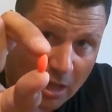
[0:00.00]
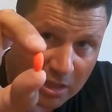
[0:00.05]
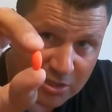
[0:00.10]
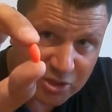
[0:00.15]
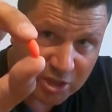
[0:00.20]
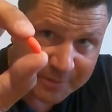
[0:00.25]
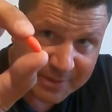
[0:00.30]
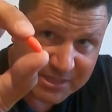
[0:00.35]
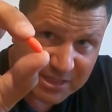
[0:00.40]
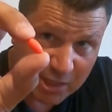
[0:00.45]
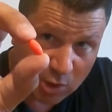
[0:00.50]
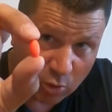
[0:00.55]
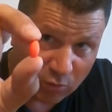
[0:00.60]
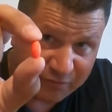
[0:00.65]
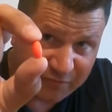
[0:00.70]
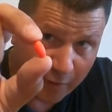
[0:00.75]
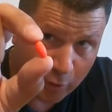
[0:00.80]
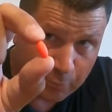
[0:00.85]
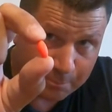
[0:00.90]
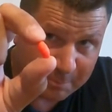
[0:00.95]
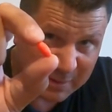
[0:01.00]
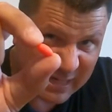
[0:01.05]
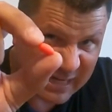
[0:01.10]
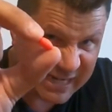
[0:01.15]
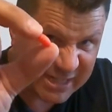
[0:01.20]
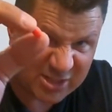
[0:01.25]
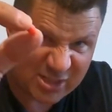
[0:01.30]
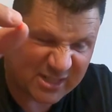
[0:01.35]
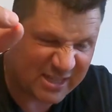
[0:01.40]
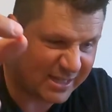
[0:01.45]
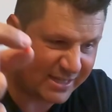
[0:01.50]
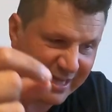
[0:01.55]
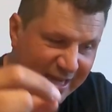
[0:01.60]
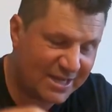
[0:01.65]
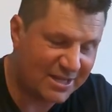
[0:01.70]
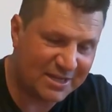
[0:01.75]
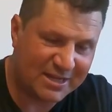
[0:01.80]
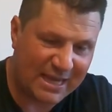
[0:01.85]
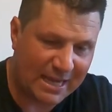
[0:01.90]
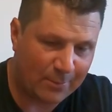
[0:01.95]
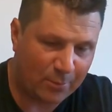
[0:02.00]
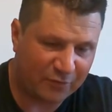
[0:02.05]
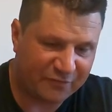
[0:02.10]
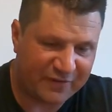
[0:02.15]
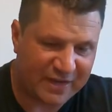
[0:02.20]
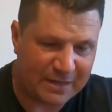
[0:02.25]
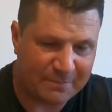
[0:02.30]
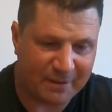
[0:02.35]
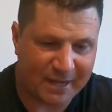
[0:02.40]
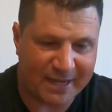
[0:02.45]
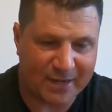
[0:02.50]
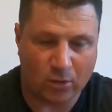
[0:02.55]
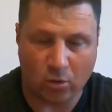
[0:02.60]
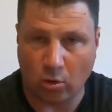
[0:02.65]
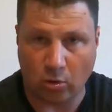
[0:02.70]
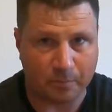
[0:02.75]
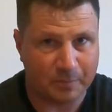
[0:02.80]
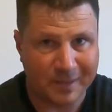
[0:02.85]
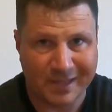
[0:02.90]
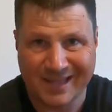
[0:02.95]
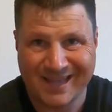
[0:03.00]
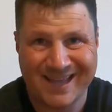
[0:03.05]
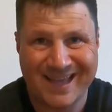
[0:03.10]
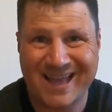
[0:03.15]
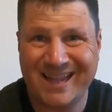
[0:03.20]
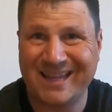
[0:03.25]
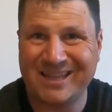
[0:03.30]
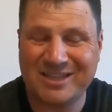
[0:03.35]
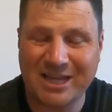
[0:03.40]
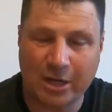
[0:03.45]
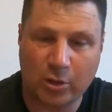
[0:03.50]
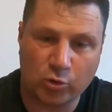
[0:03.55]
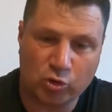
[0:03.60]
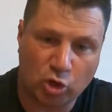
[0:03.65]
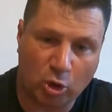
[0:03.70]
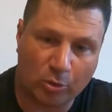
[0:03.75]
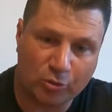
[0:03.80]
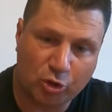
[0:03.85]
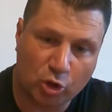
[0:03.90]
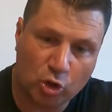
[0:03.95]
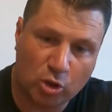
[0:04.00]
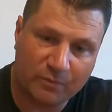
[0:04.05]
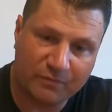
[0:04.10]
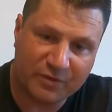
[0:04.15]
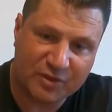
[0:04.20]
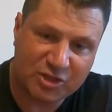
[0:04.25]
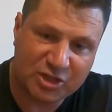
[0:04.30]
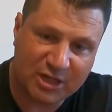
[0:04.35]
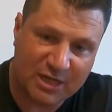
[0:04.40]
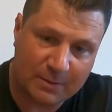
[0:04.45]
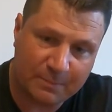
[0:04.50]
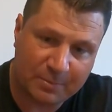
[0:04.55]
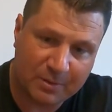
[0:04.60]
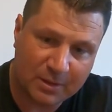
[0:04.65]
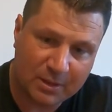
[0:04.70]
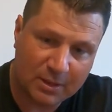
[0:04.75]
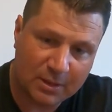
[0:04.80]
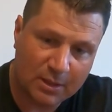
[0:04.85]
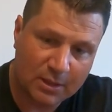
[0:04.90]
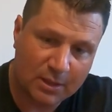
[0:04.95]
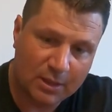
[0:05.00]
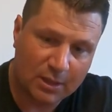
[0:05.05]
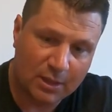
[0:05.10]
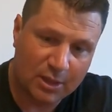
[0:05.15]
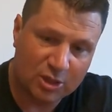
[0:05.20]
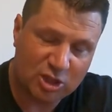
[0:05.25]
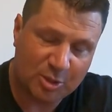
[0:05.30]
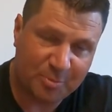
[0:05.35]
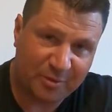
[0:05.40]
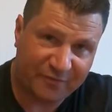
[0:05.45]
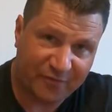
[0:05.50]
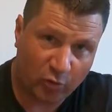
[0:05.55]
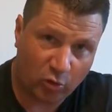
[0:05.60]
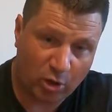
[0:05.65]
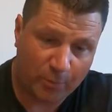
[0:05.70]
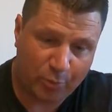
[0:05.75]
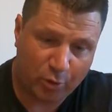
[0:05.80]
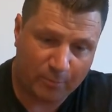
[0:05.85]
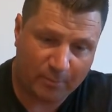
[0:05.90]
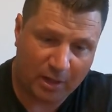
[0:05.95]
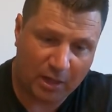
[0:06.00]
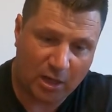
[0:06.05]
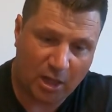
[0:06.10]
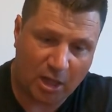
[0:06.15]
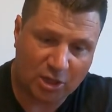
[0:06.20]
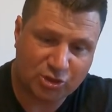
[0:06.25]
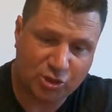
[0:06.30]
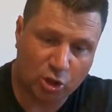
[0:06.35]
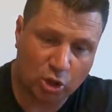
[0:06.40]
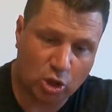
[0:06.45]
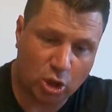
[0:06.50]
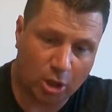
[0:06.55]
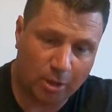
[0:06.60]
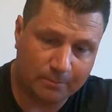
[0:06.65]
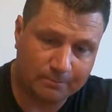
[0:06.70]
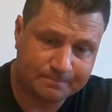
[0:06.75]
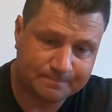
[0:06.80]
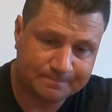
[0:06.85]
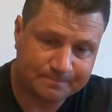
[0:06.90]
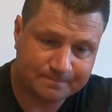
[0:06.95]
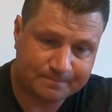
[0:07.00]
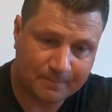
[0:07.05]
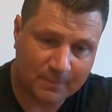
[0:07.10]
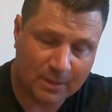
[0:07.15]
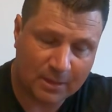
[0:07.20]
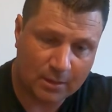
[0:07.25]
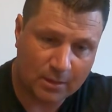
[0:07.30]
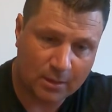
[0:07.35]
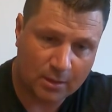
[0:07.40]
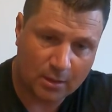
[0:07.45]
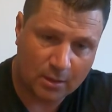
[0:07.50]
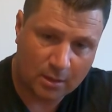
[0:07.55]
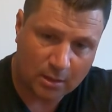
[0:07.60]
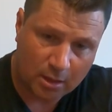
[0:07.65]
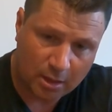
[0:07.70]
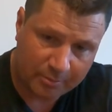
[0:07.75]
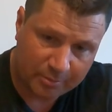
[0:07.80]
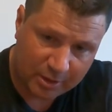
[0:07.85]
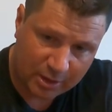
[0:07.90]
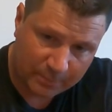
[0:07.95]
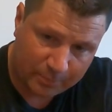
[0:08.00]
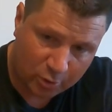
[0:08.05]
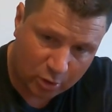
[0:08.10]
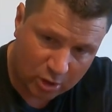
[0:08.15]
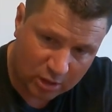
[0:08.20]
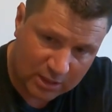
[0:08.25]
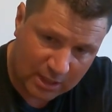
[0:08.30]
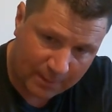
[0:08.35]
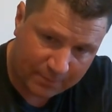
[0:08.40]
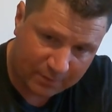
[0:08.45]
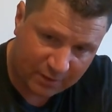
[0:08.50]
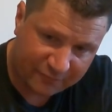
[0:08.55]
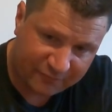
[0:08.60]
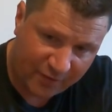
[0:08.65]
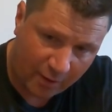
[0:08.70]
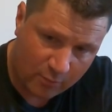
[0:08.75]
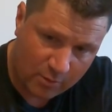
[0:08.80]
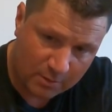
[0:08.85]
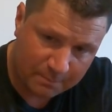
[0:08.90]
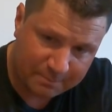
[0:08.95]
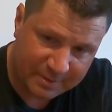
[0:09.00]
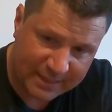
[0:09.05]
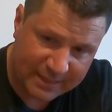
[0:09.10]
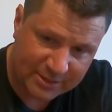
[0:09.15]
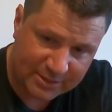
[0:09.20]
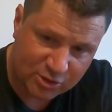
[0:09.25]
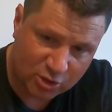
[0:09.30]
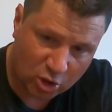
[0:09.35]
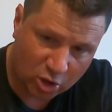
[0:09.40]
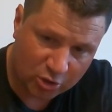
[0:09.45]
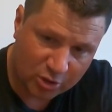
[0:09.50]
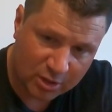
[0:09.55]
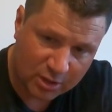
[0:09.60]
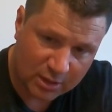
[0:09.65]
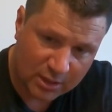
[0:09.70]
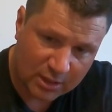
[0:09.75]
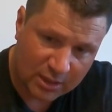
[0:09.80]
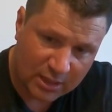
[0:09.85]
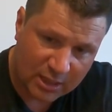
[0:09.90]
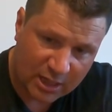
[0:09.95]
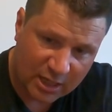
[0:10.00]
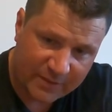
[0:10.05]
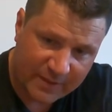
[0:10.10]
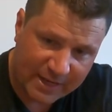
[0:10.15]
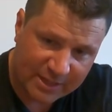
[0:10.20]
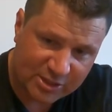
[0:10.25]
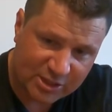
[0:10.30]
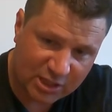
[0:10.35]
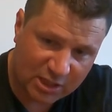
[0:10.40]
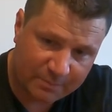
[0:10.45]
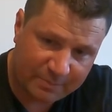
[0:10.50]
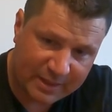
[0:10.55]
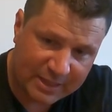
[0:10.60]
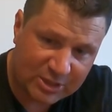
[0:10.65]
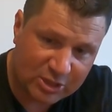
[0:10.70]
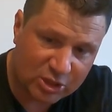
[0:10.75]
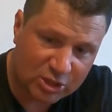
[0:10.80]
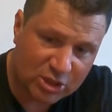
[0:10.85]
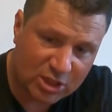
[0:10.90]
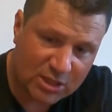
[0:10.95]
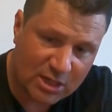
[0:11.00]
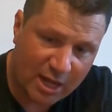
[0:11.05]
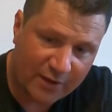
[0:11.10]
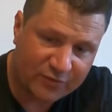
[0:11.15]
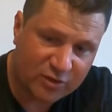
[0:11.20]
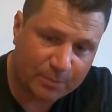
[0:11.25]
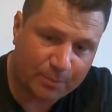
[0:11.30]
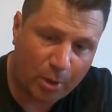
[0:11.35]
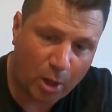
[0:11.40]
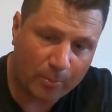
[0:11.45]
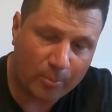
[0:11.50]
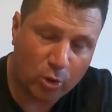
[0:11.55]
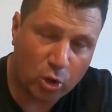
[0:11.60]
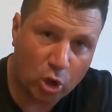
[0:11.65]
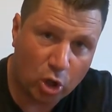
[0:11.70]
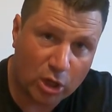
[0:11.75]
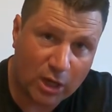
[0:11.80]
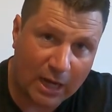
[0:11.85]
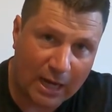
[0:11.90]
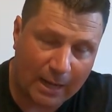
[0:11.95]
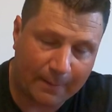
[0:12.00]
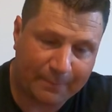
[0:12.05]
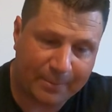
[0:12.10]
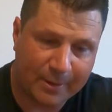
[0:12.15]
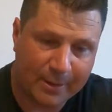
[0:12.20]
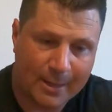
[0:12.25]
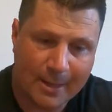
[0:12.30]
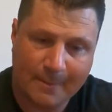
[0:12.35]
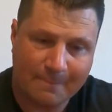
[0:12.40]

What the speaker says: So these are little foam beads. Again, you get them off eBay or any tackle shop will do them for cheap. So before I put my last hook on, I'm going to put a couple of floating beads on, and that's going to be just enough to pop the hook up.